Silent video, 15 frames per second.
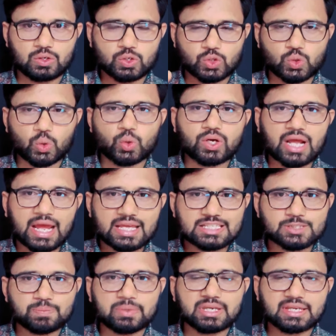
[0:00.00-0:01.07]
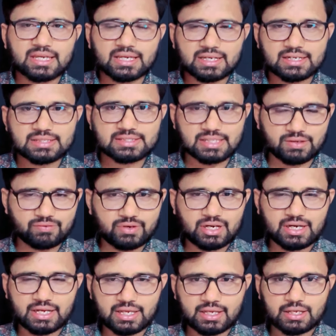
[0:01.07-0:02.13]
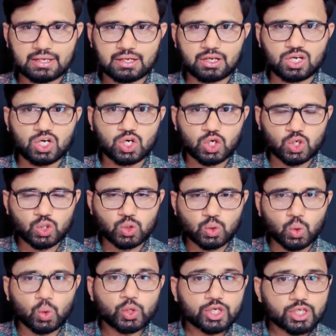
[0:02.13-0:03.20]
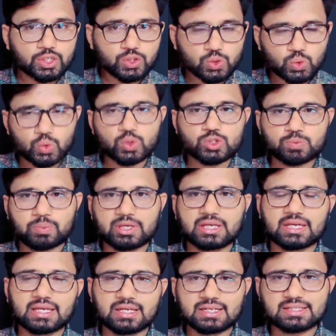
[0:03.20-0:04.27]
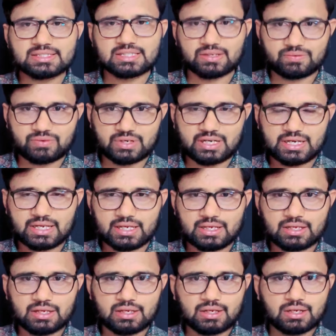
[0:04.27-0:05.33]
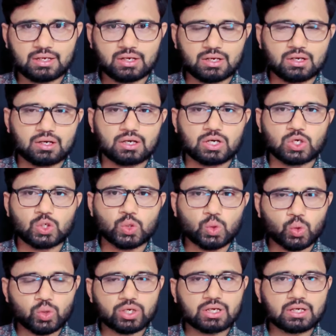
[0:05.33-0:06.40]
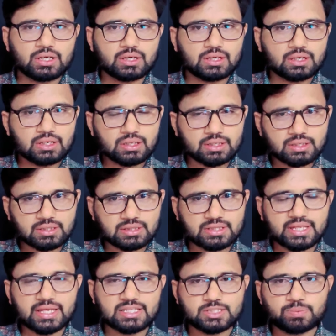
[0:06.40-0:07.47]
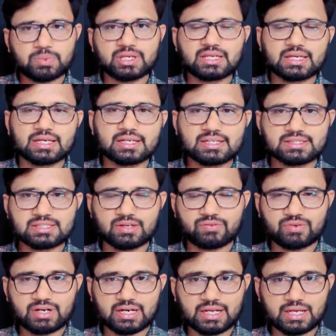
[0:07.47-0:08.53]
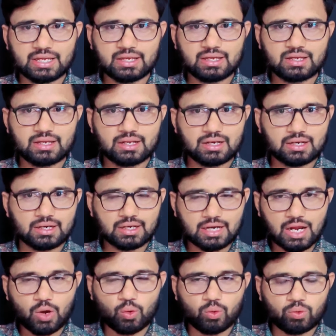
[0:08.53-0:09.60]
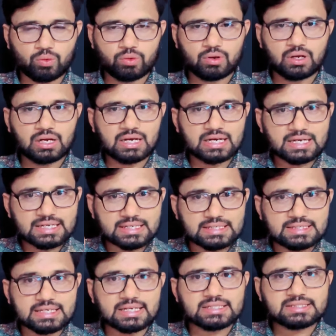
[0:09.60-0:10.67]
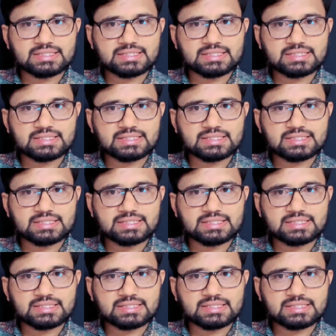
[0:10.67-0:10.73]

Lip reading: Don't I speak English every day? Don't you speak English every day? Don't They speak English every day. Now, does